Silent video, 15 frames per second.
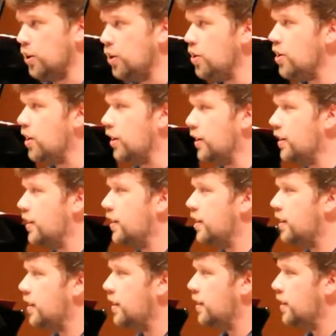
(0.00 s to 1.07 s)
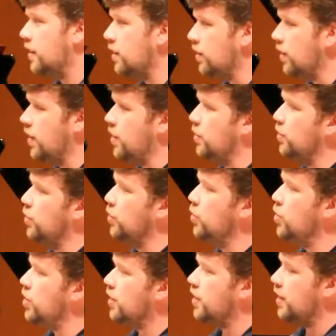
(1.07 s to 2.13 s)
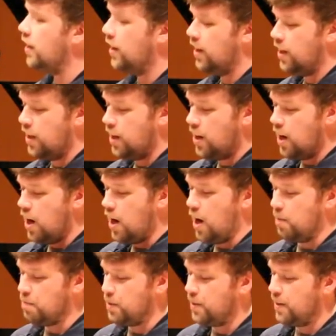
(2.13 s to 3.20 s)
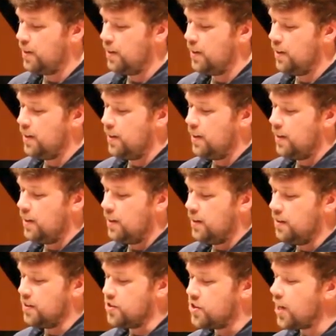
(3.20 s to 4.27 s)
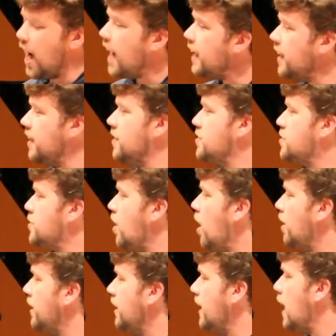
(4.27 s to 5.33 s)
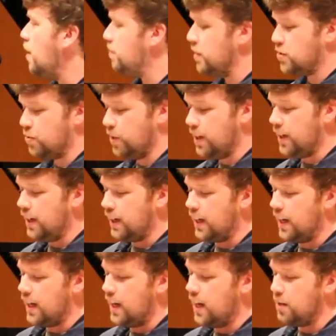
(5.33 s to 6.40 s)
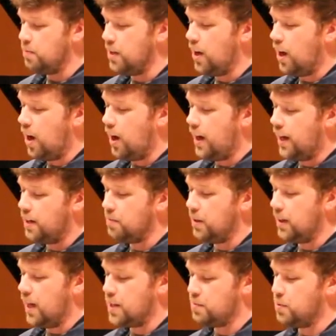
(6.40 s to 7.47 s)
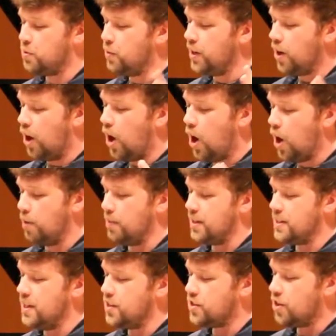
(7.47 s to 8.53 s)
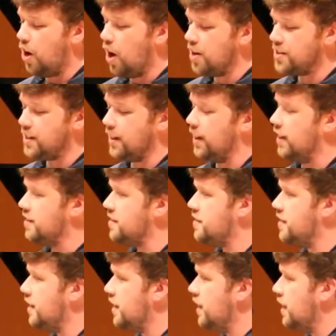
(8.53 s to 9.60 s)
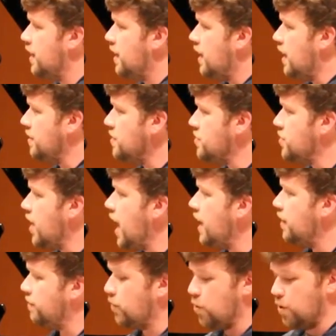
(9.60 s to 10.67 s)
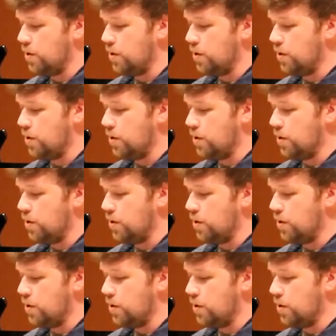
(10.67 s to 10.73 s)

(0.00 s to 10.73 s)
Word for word: Look. No, look up. The giant is stalking out between enemy enemy lines, between our armies. He's taunting us. And this giant, of